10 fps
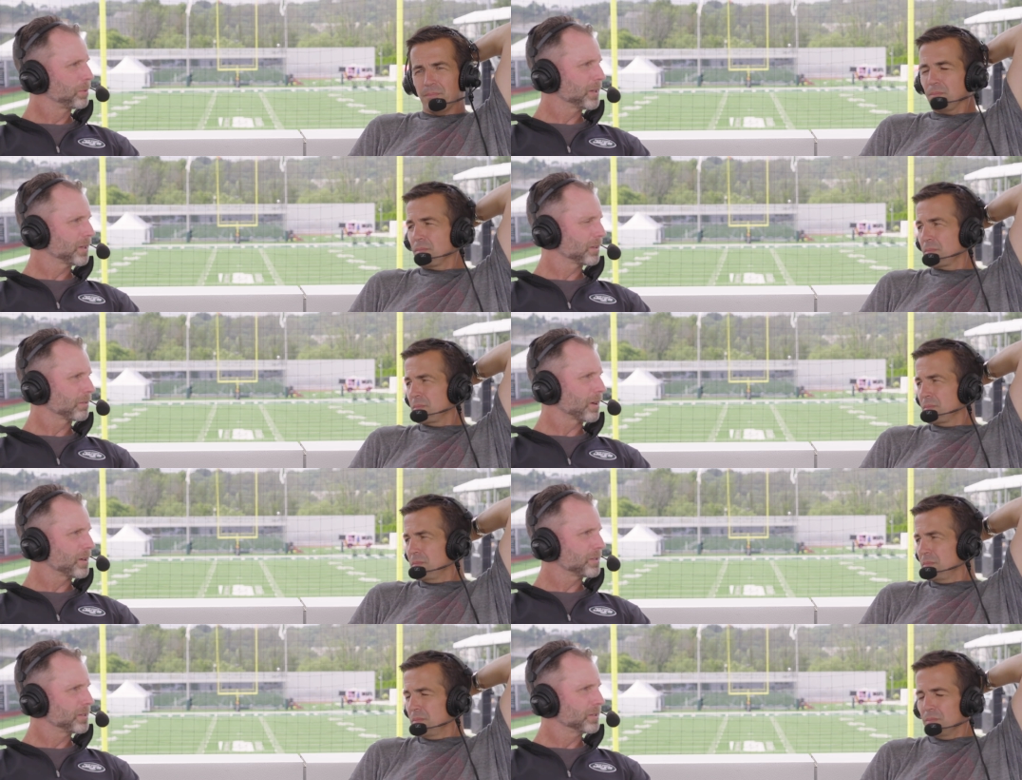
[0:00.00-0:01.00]
Speaker 1: being on the
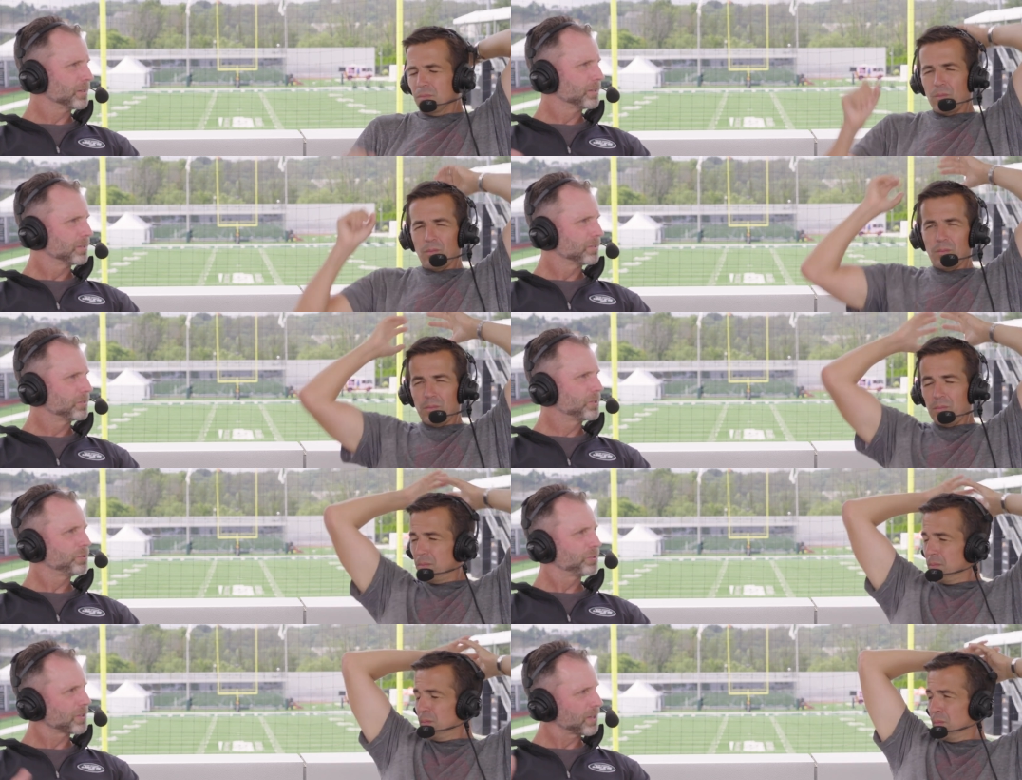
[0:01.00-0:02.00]
ground here? Do you
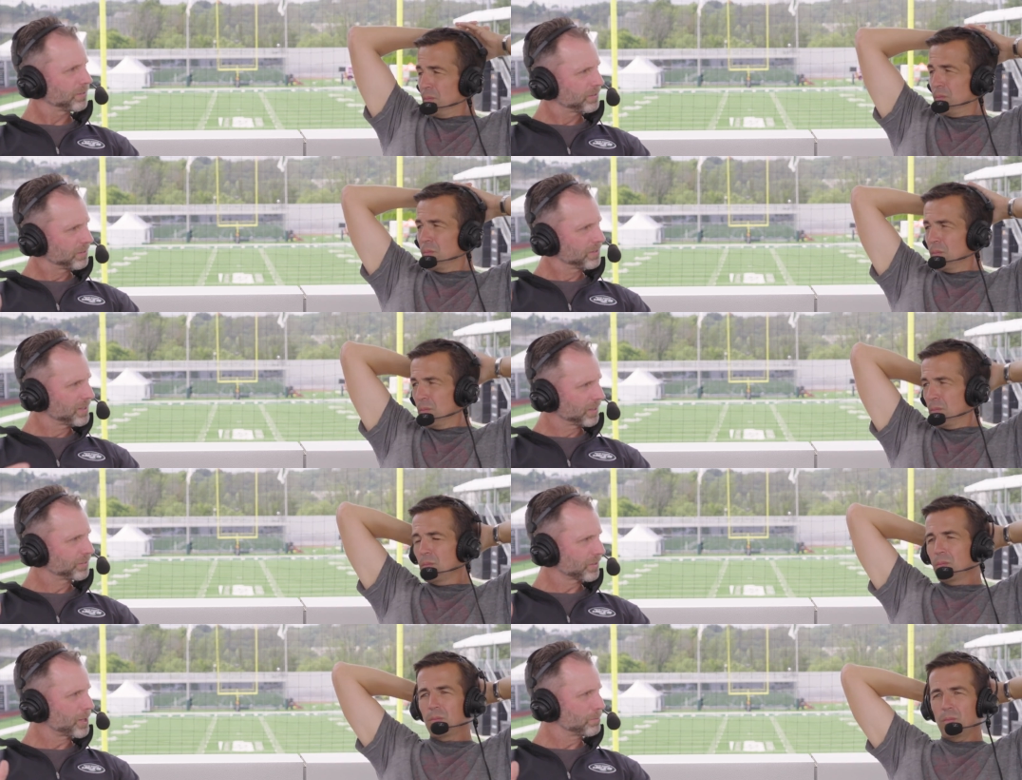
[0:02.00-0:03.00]
sense the
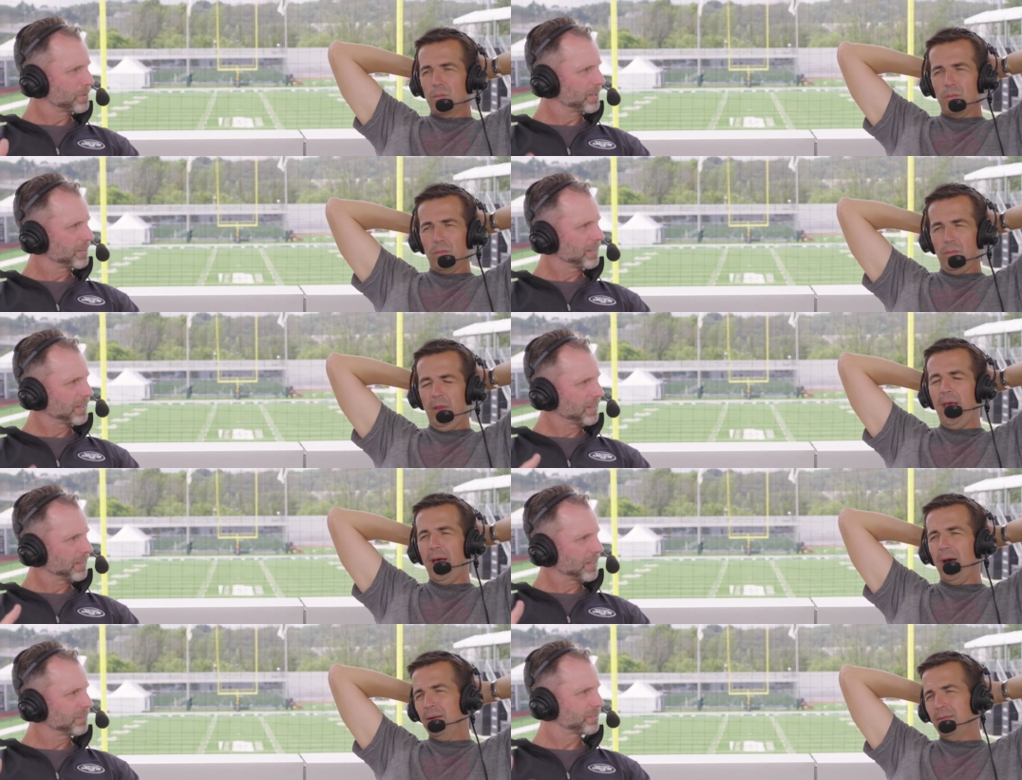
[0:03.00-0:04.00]
excitement?
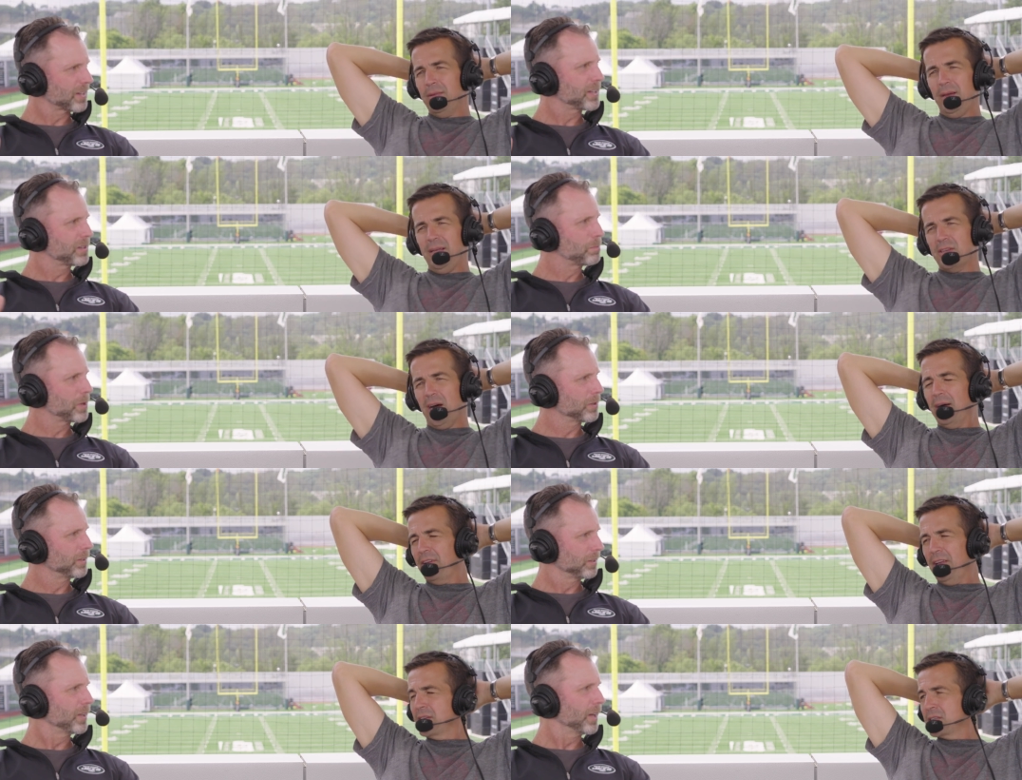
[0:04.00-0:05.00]
Yeah, inside the
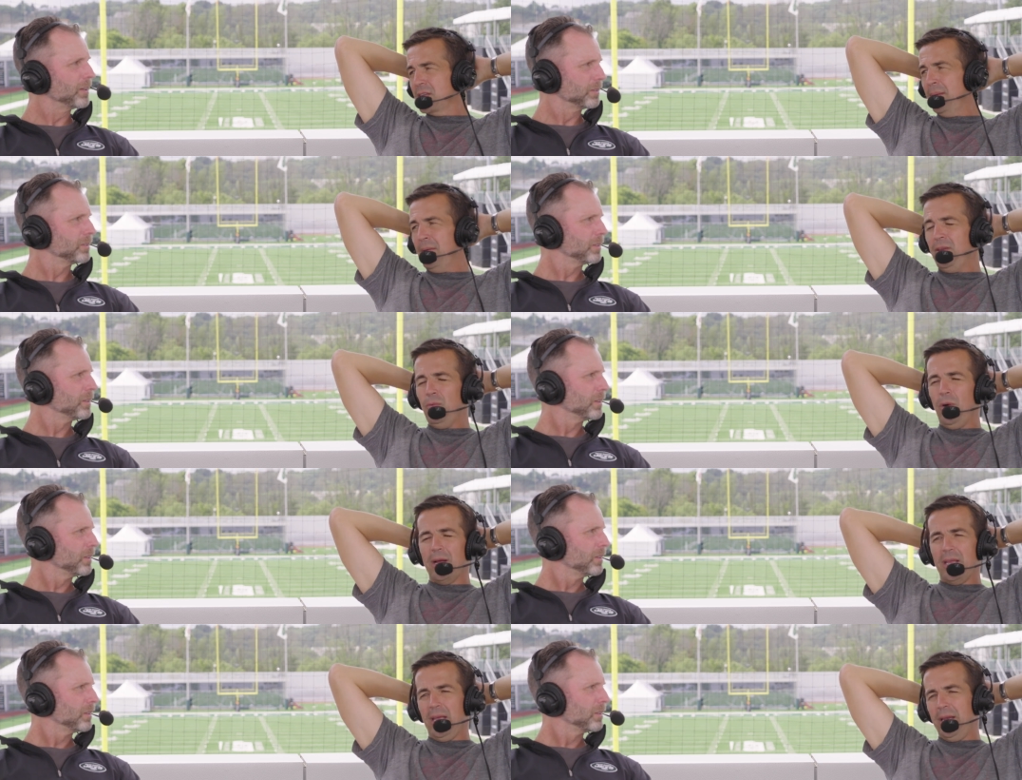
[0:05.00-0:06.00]
building. Obvious. Yeah,
Speaker 2: I mean, you
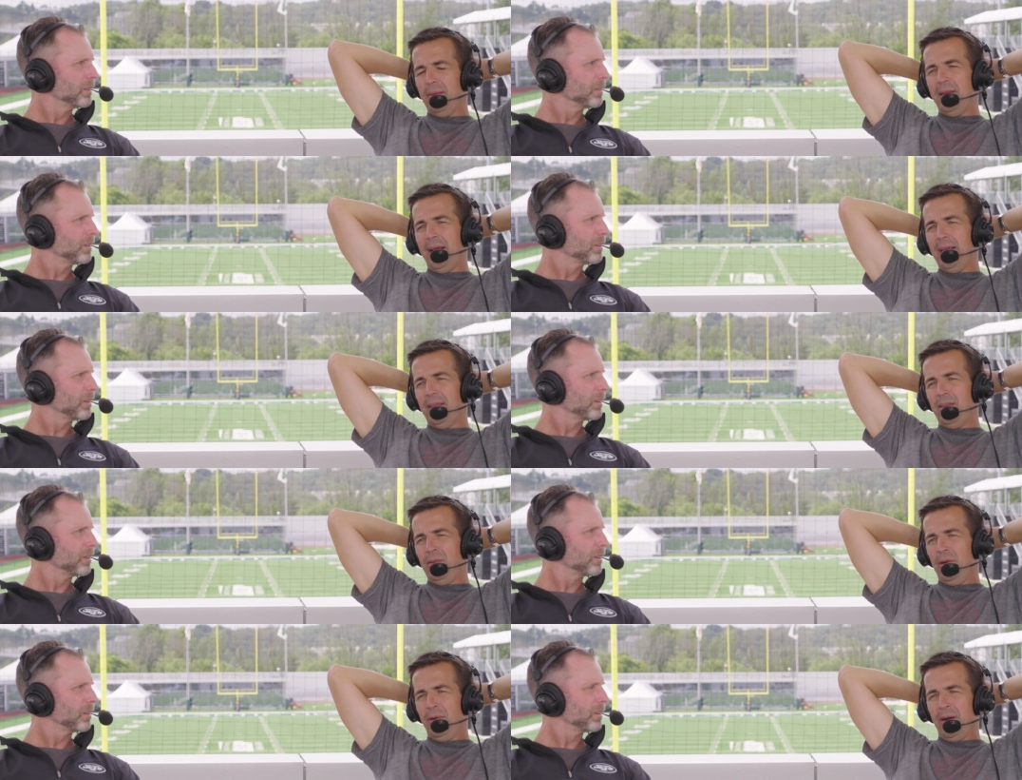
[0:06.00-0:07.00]
walk in. I mean, I you
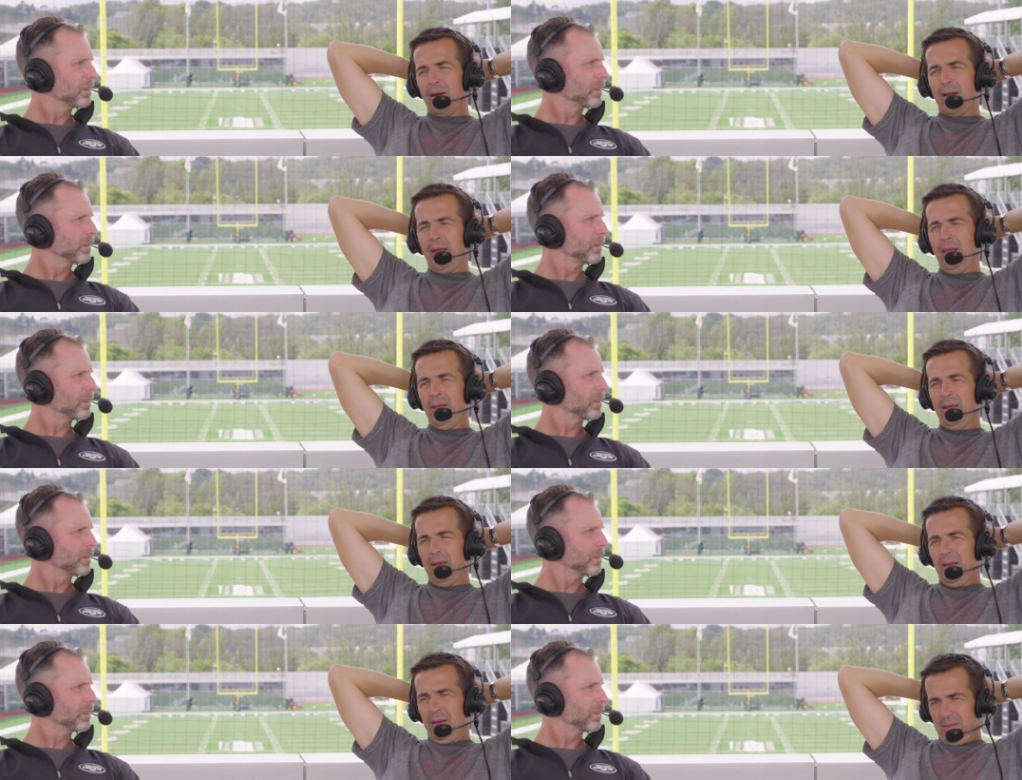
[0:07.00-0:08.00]
know, Eric, I.
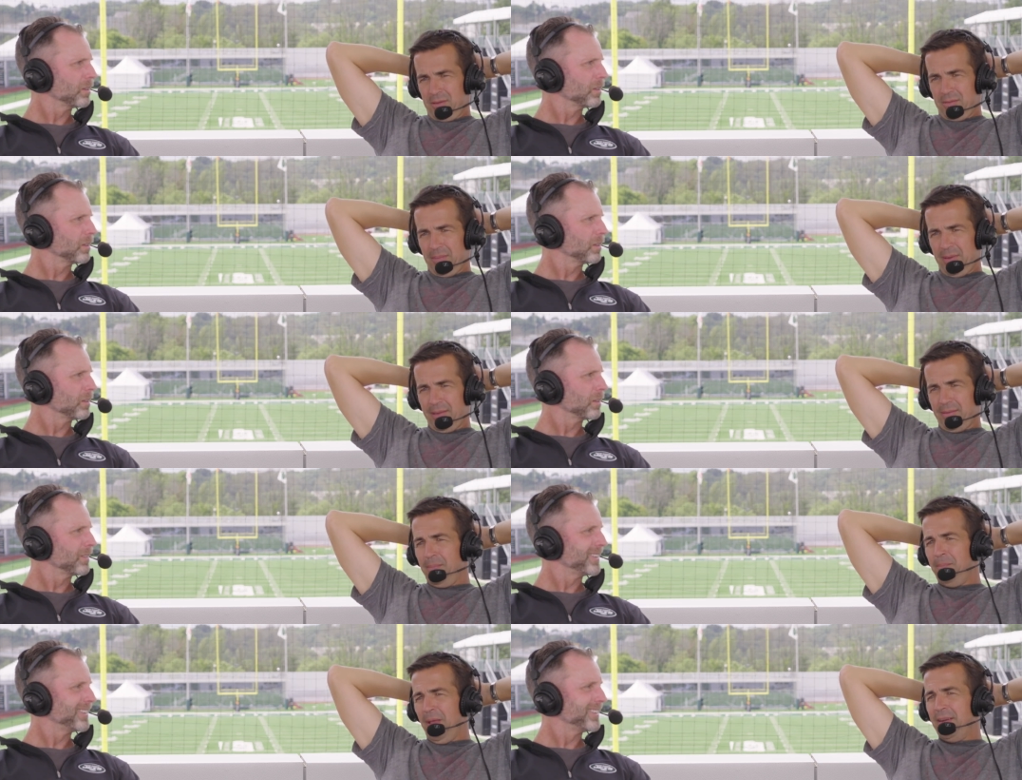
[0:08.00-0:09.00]
I mean,
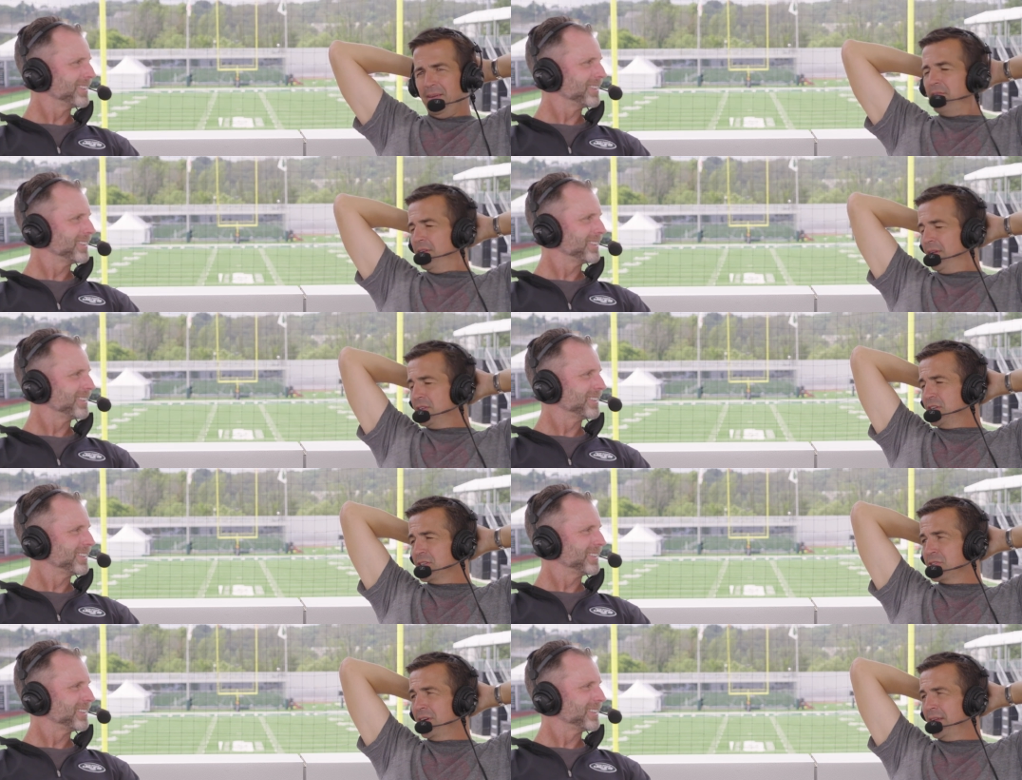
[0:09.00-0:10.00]
that didn't feel like
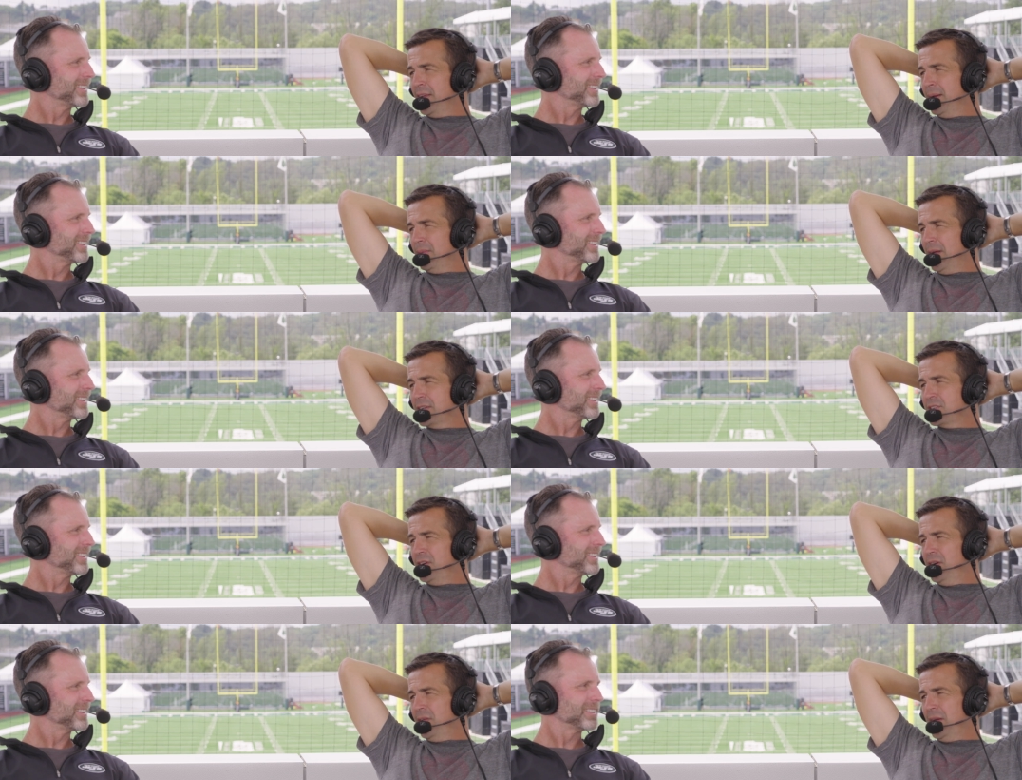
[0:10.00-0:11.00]
Jets training camp last year or the